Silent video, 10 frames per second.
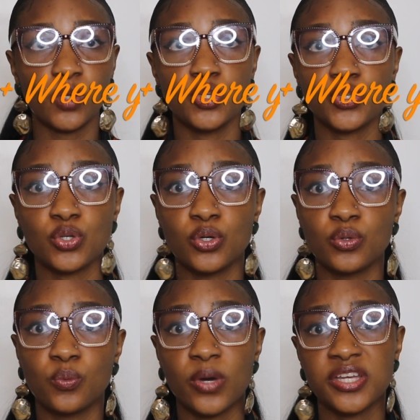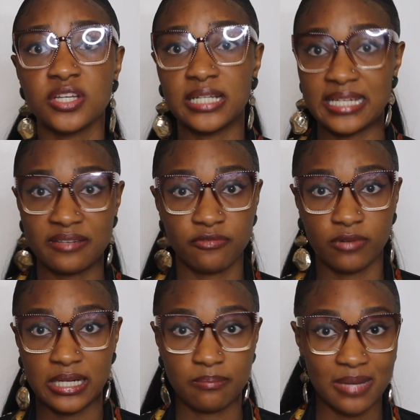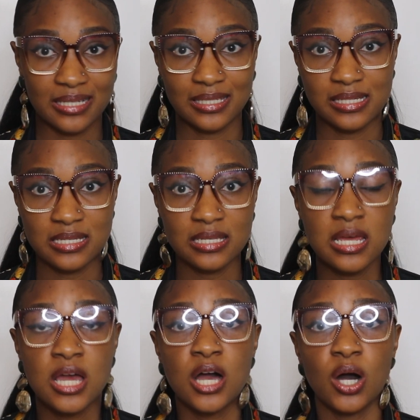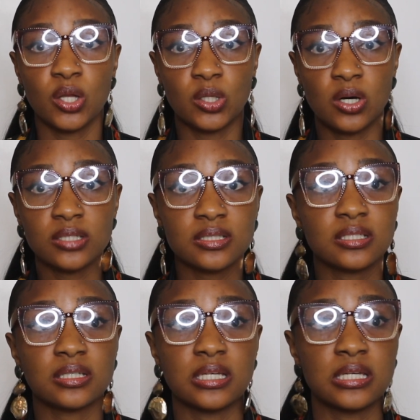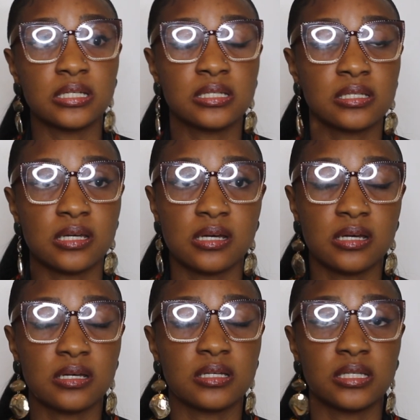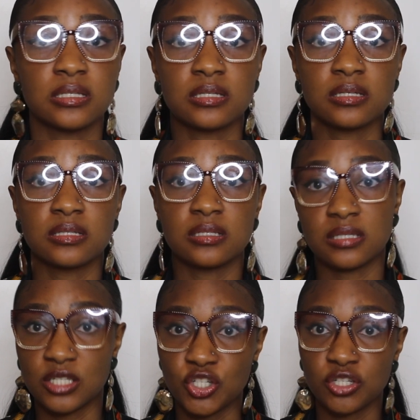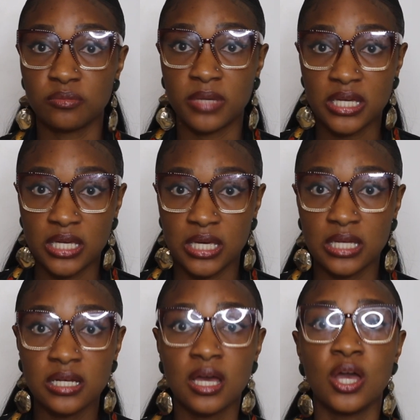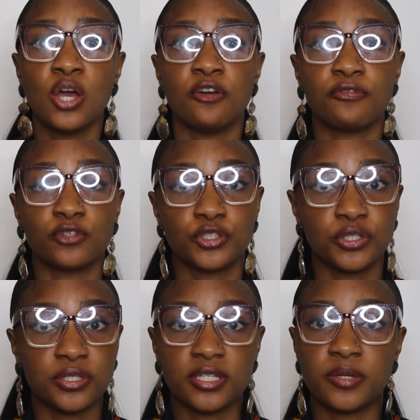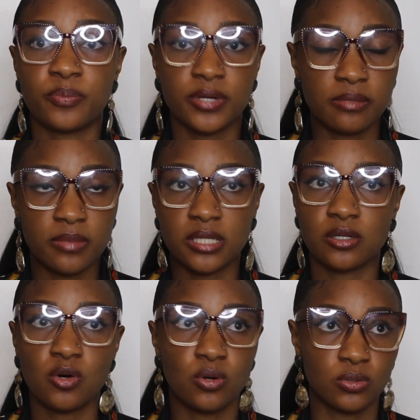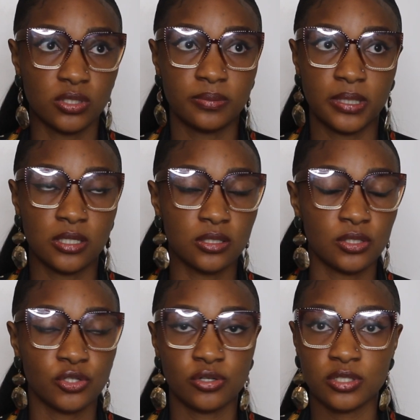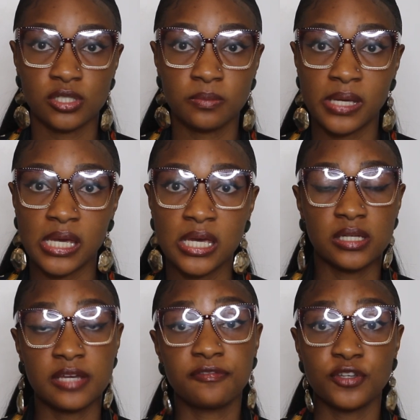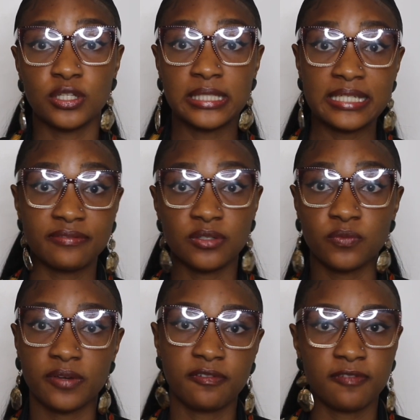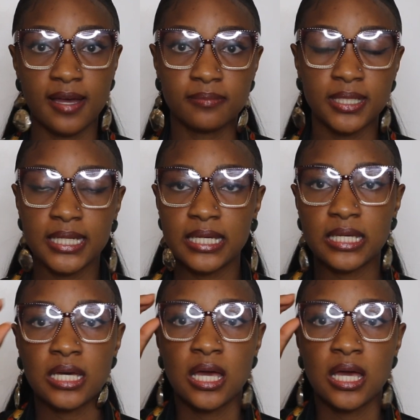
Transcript: So where you live really matters a lot in the decision making for choosing a pre-med course, because trust me, if you're living with family,